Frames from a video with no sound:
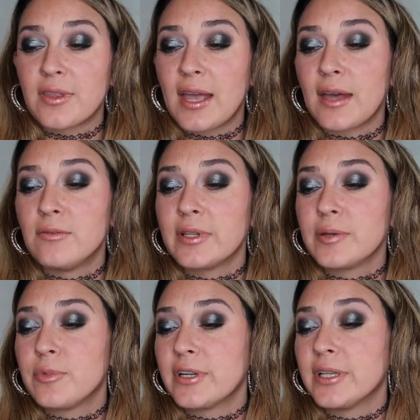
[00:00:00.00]
They had really
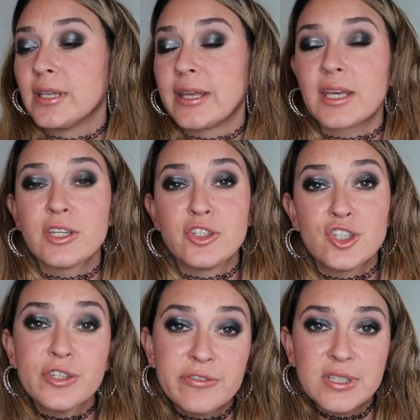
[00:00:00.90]
pretty like
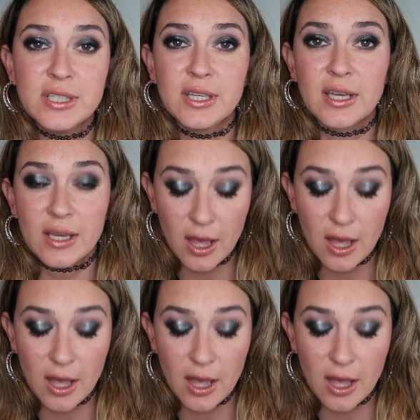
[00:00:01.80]
shifting